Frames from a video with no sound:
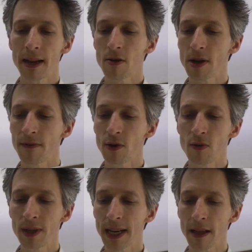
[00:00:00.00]
along if you
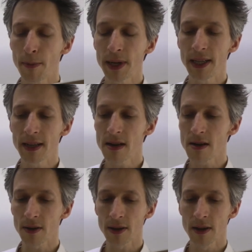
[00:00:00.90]
always get the prettier
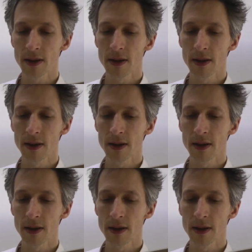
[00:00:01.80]
girls?